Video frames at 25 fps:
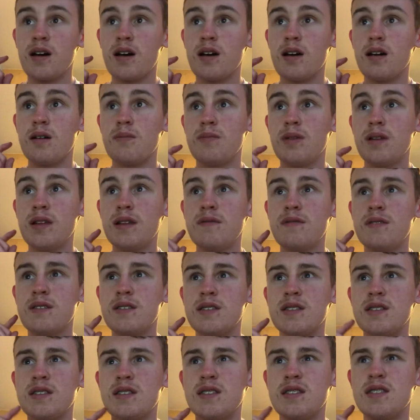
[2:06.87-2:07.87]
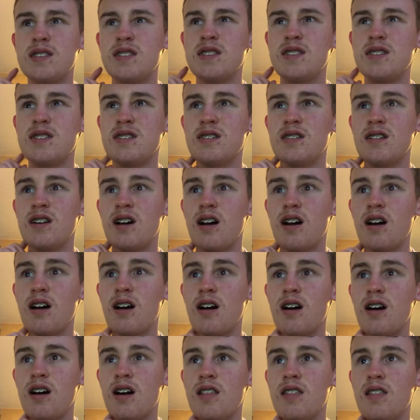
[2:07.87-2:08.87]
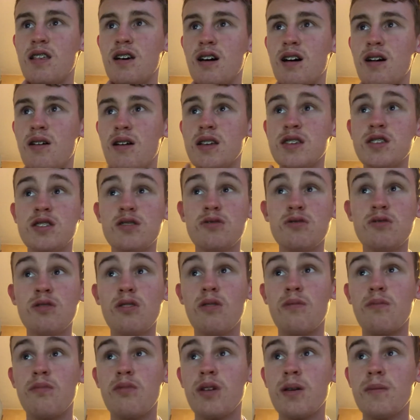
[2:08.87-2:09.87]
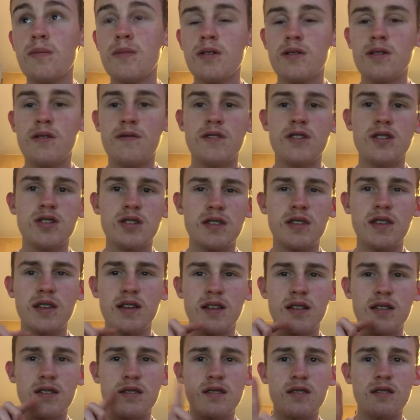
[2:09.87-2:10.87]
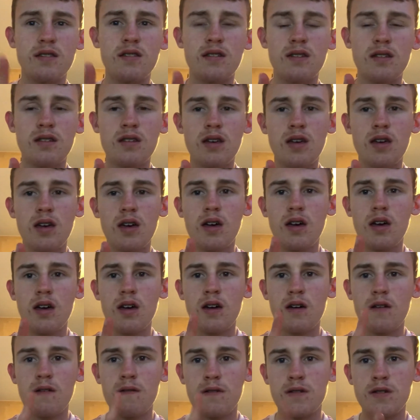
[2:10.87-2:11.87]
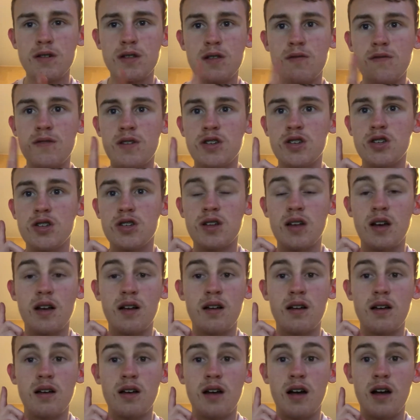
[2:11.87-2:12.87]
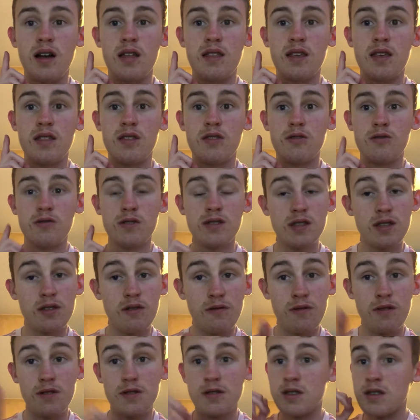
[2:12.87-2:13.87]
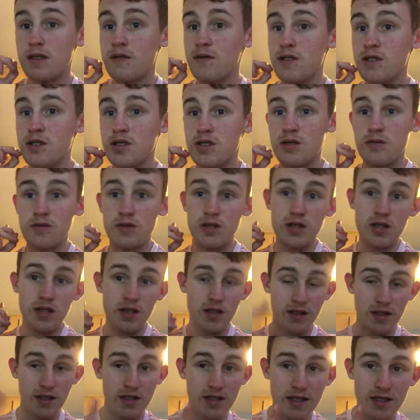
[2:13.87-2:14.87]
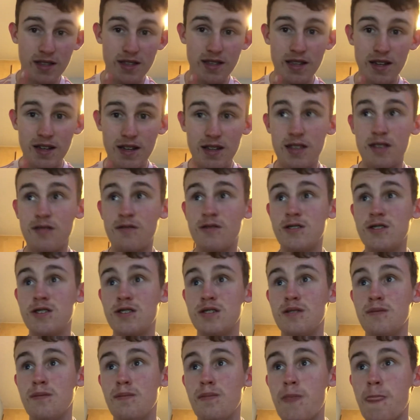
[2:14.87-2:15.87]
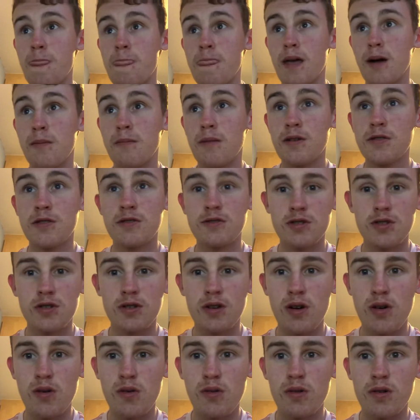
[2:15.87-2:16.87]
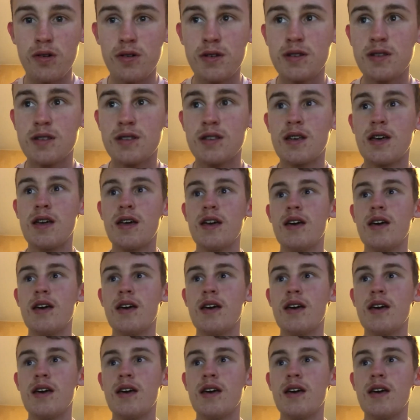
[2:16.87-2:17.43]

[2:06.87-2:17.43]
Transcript: Uh, I believe this is, I actually don't know, Premier Division I think is the first division. And then there is the first division, which I think is the second division. I'm not too sure how it works.